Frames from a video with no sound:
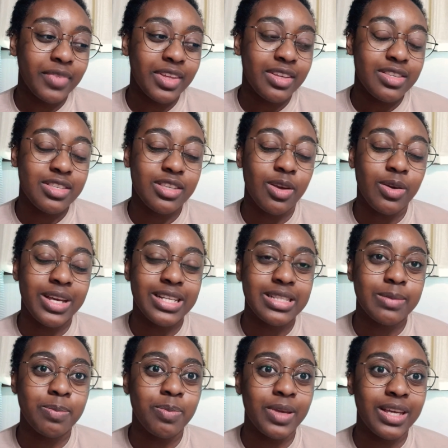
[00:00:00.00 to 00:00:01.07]
So it's
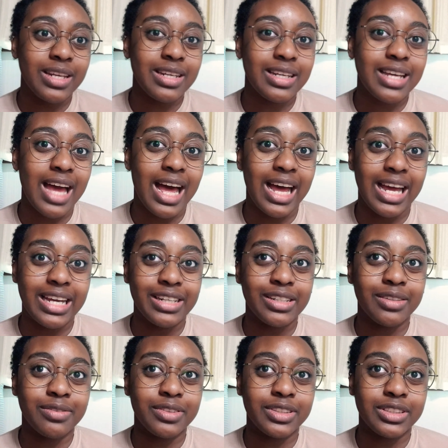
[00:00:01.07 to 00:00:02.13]
been kind
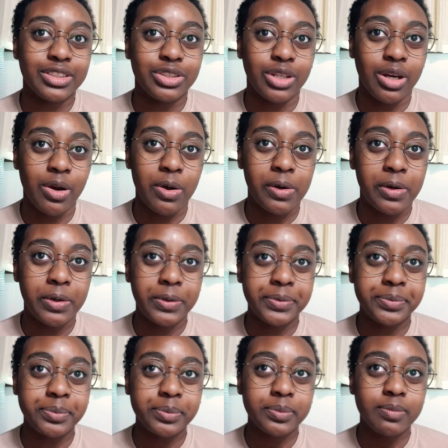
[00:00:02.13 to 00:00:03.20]
of a struggle,
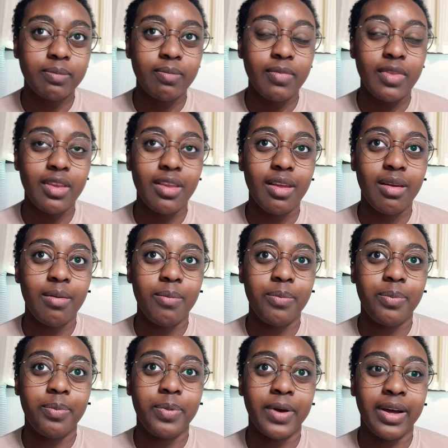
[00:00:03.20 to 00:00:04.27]

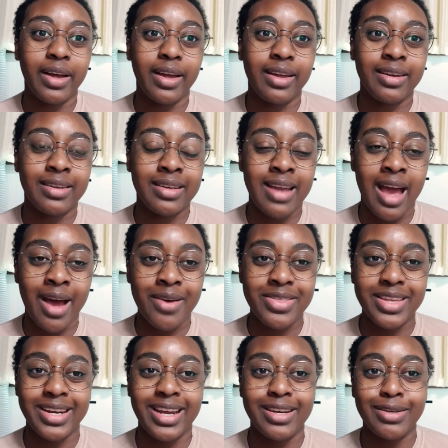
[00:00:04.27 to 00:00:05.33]
but now
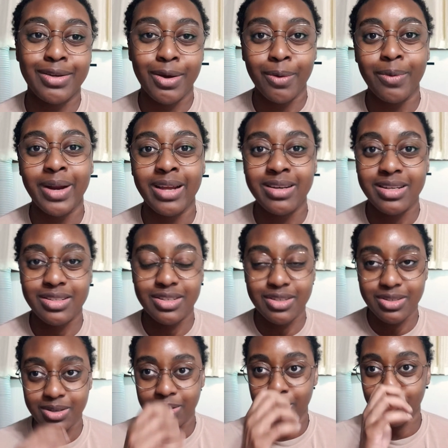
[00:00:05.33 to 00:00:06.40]
that I know what I need to
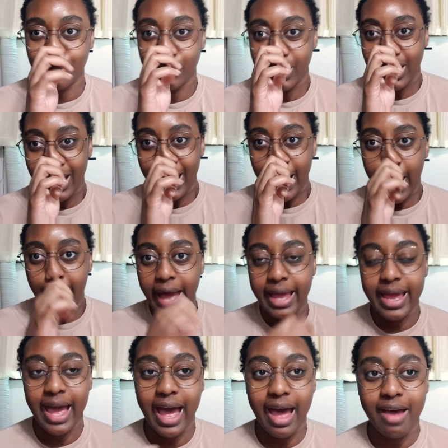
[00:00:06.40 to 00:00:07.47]
do, I
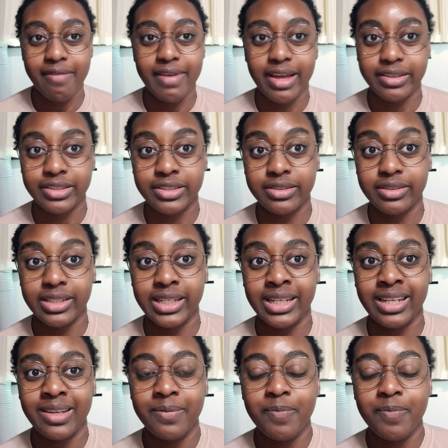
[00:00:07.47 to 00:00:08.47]
have actually